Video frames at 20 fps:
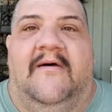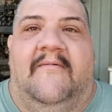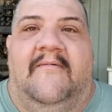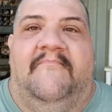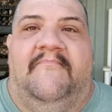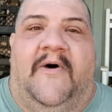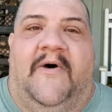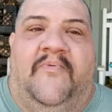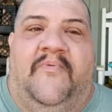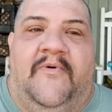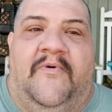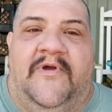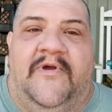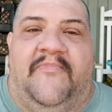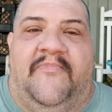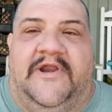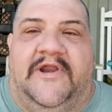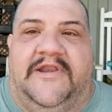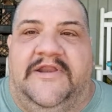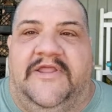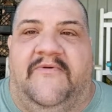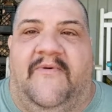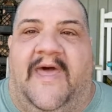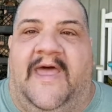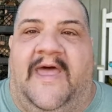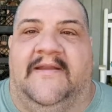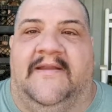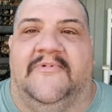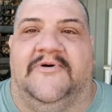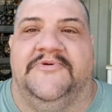But when we bring new
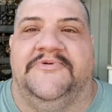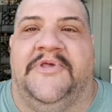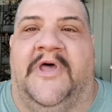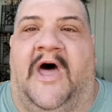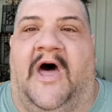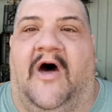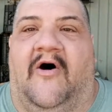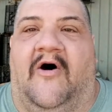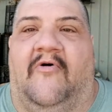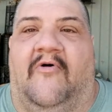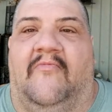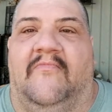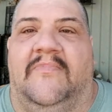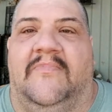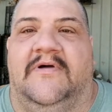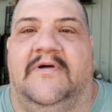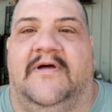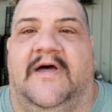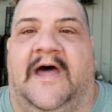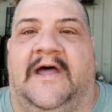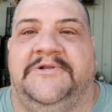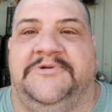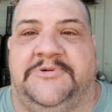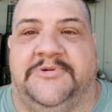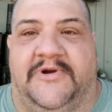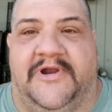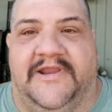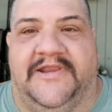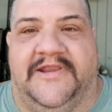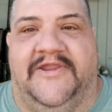animals home, I
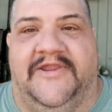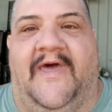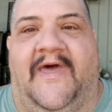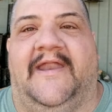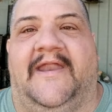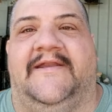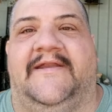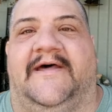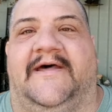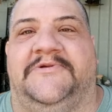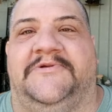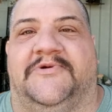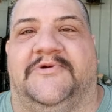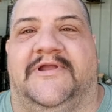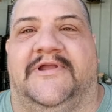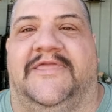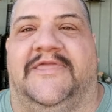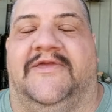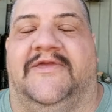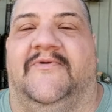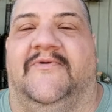tricked you. How did I trick you?